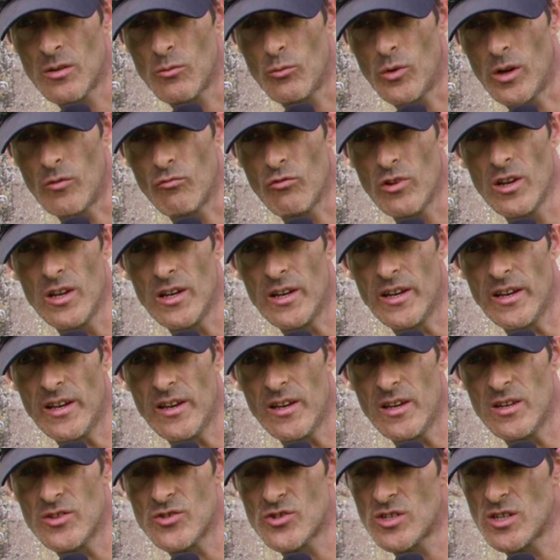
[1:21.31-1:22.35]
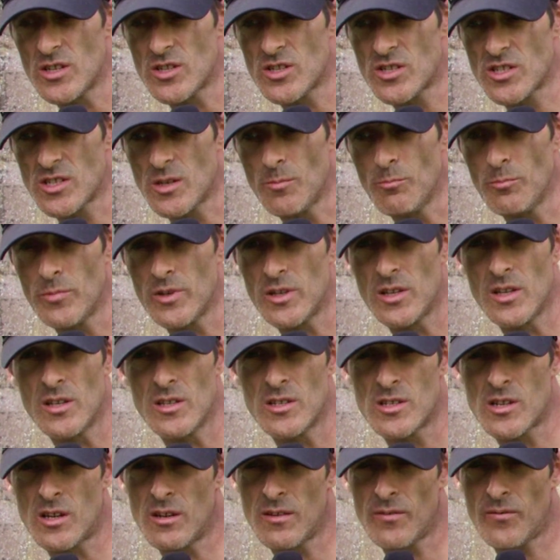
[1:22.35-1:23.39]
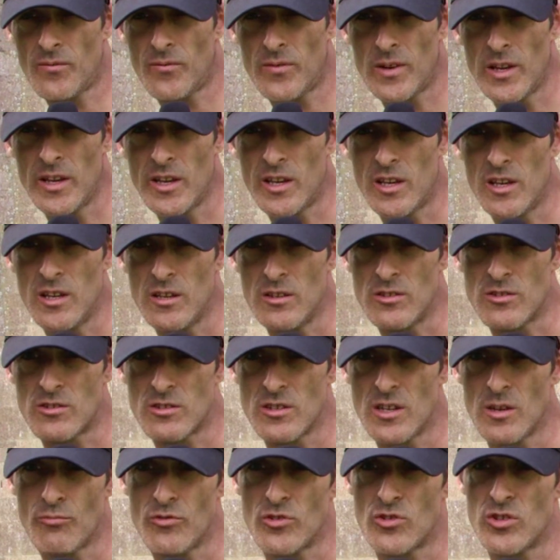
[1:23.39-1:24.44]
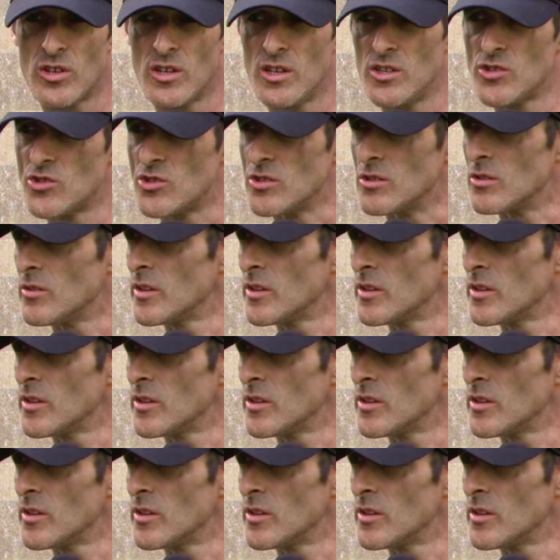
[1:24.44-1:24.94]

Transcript: when really it's just somebody's kind of flaky interpretation.